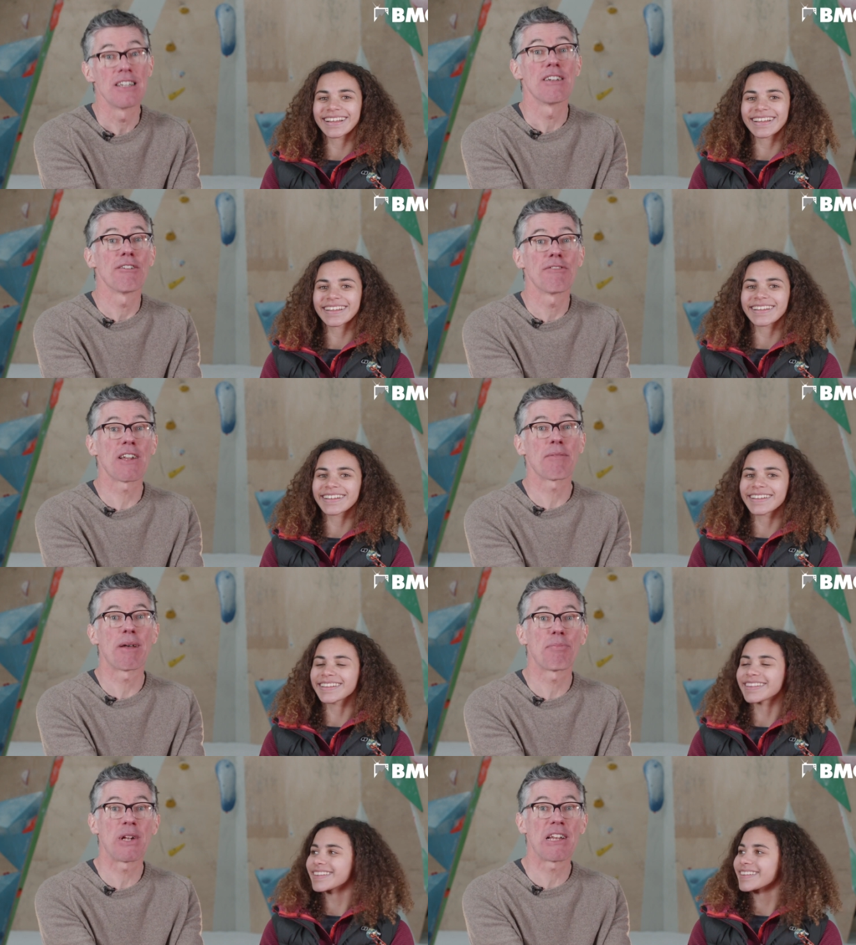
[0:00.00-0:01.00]
Speaker 1: uh,
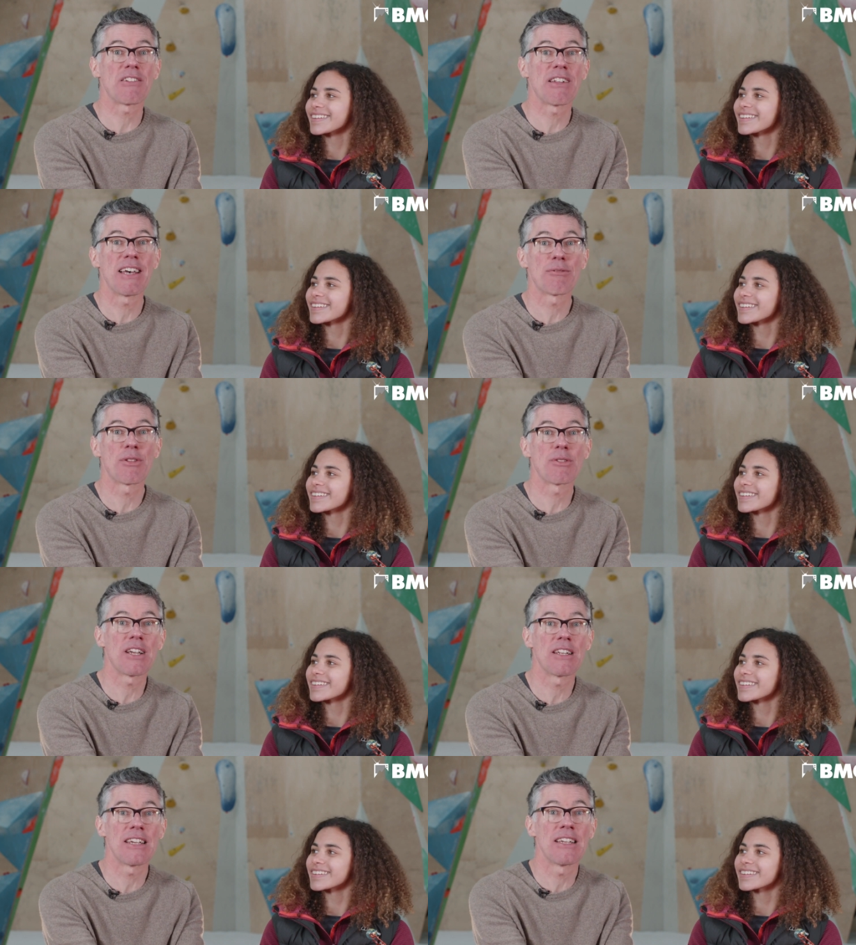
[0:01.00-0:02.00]
filling my pretty little head with
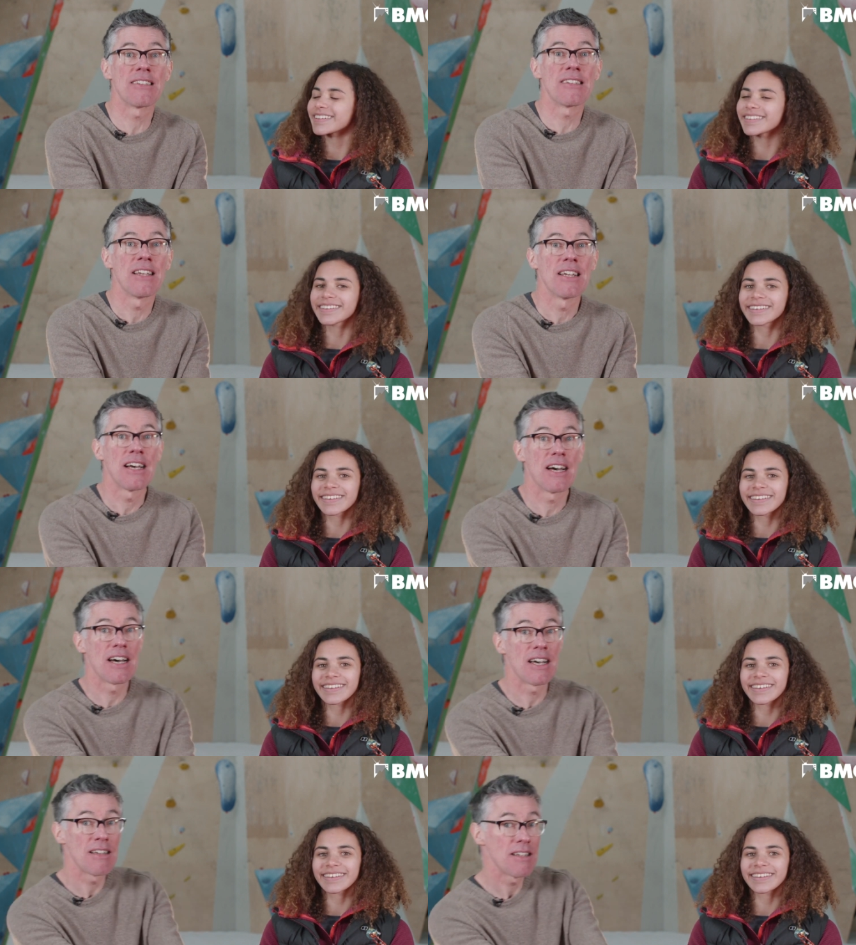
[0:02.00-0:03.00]
those ideas.
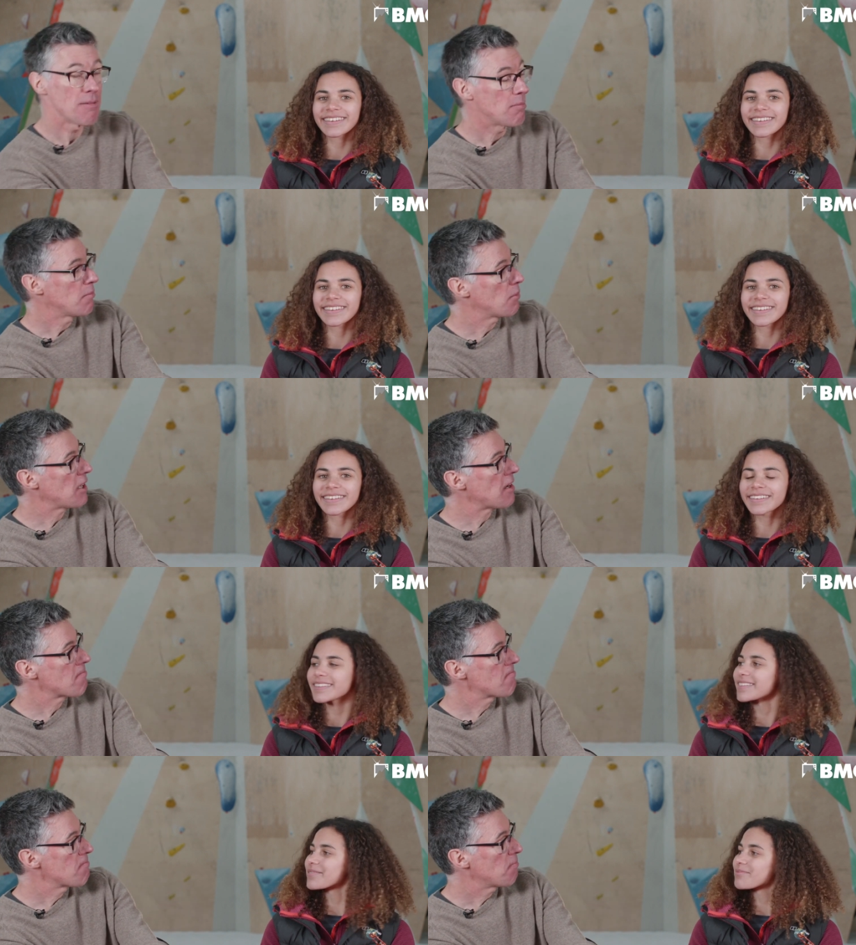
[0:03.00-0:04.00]
Uh, but
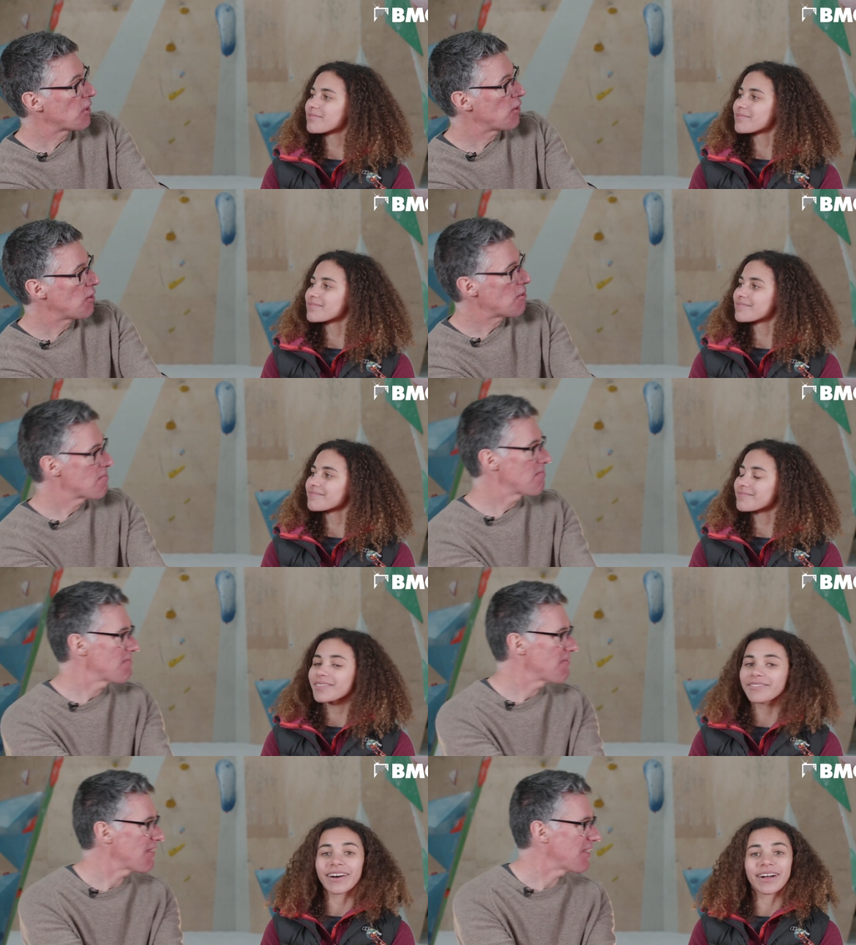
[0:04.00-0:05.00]
yeah, been good.
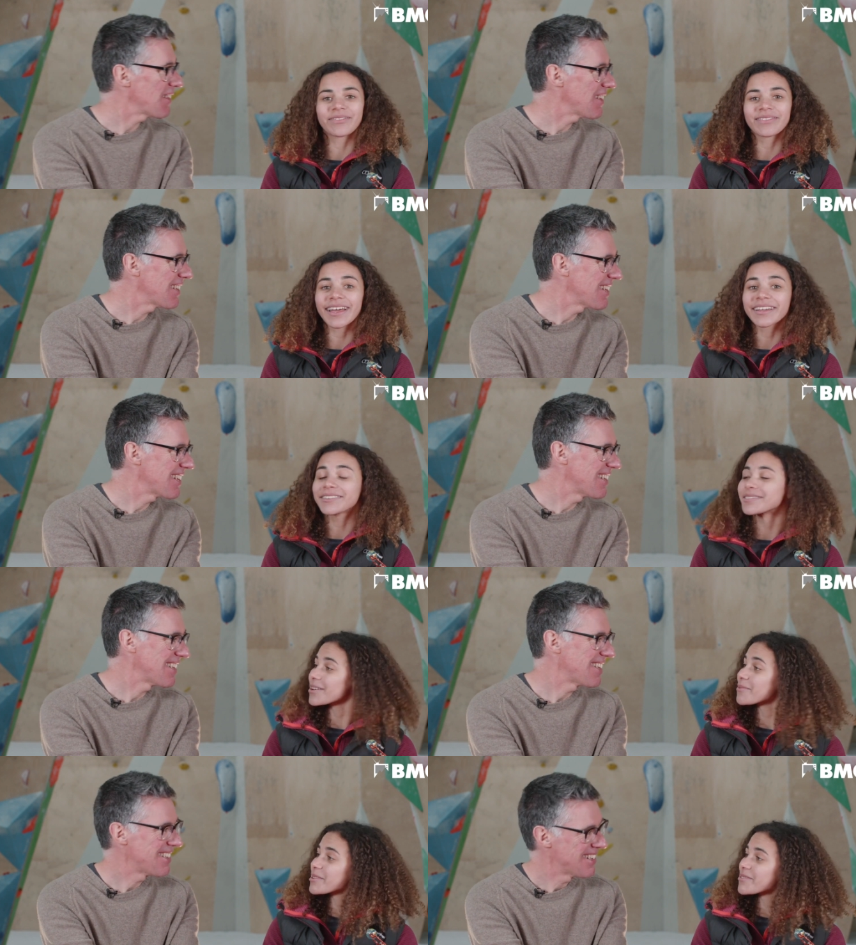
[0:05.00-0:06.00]
Speaker 2: Well, thank you
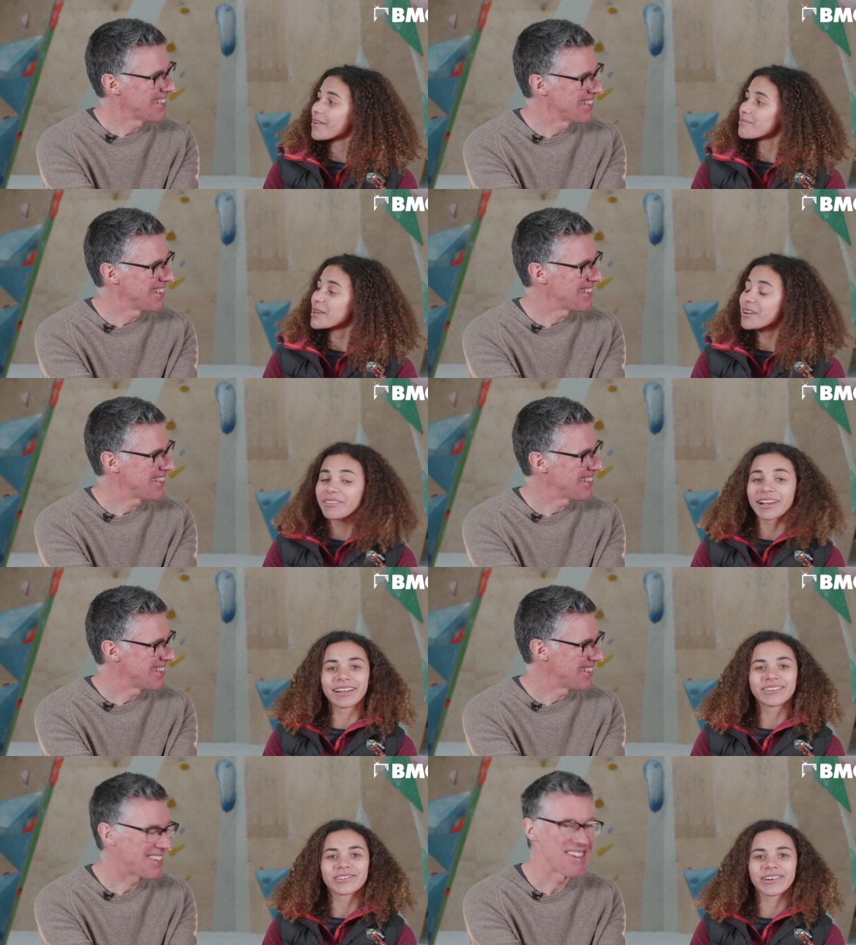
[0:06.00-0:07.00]
so much for having me. I
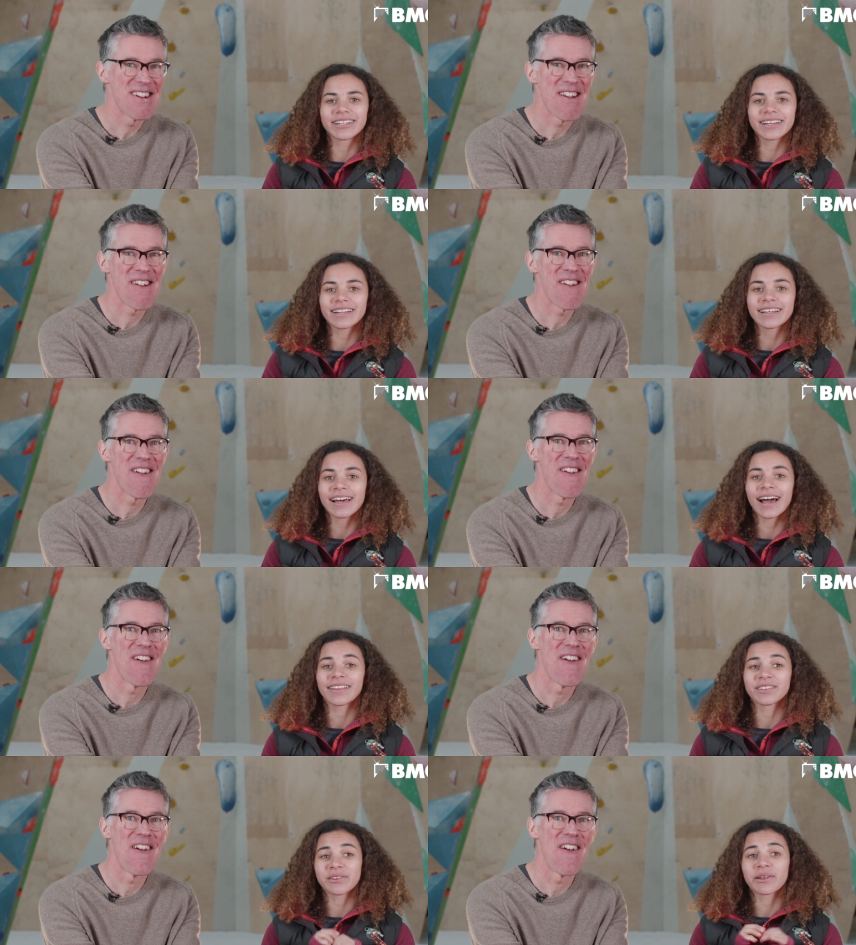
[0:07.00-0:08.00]
really enjoyed it
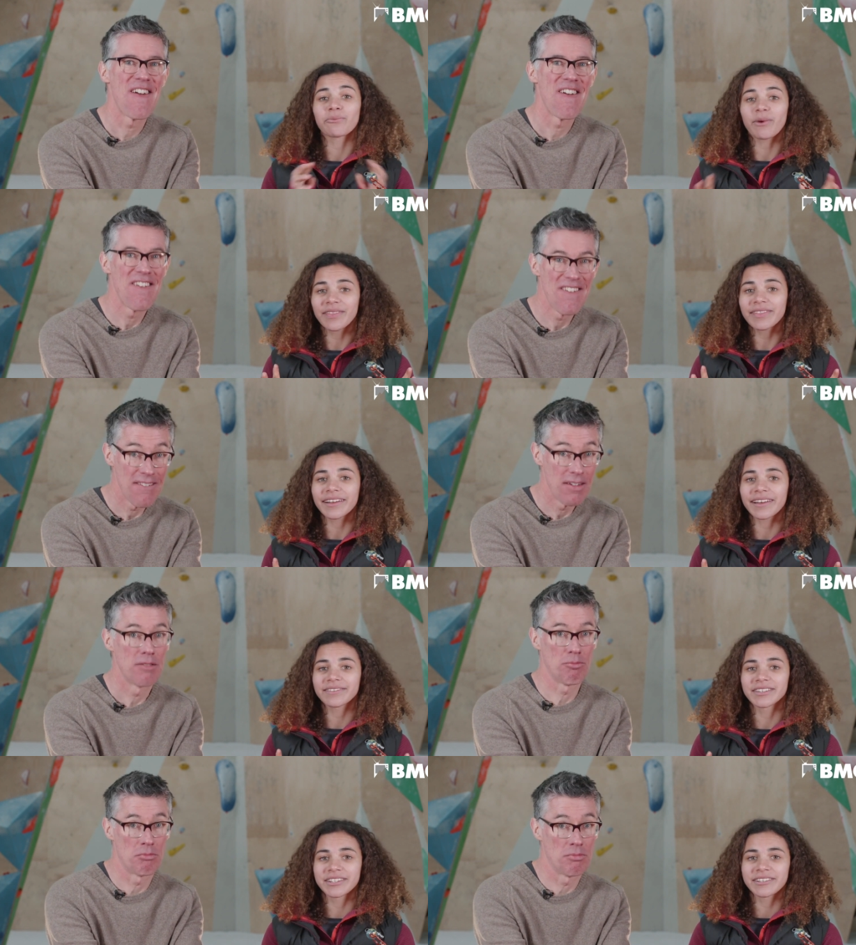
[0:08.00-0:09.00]
and there's only one thing
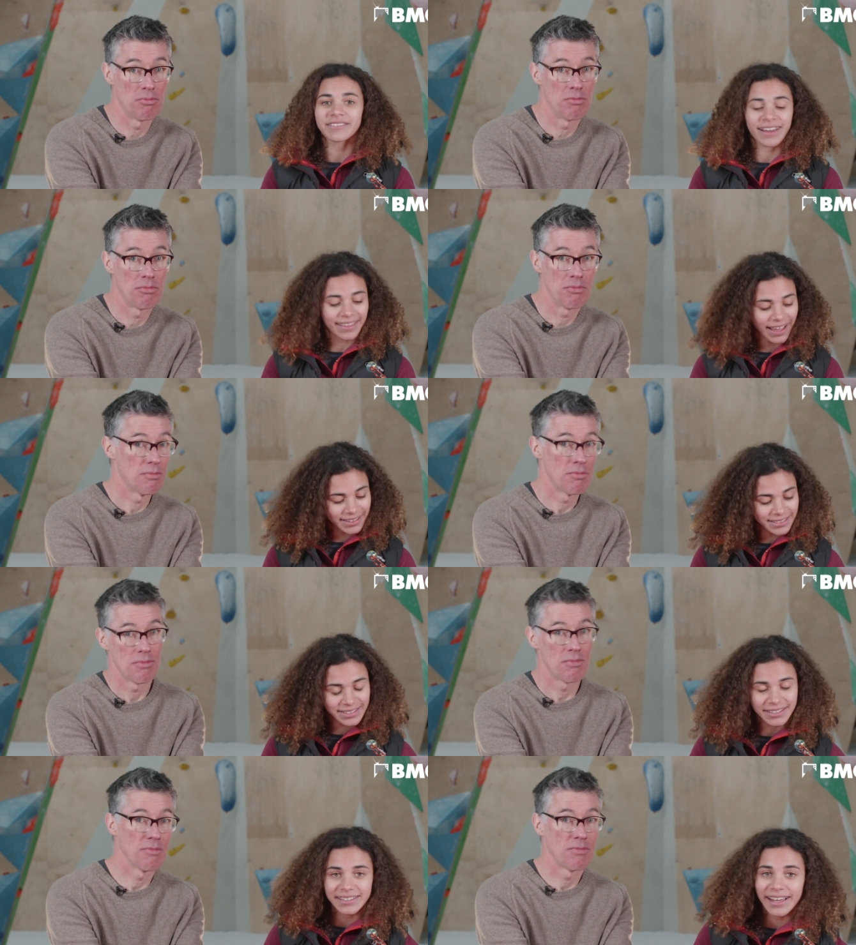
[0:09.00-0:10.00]
left to do and that
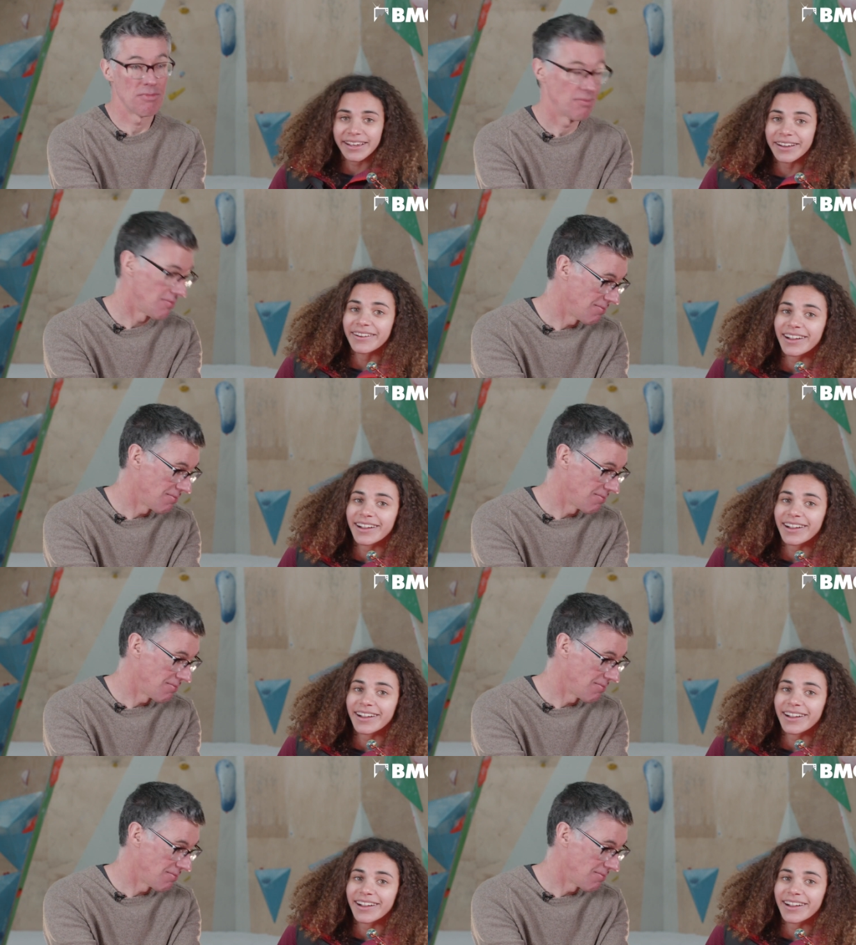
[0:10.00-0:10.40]
is to say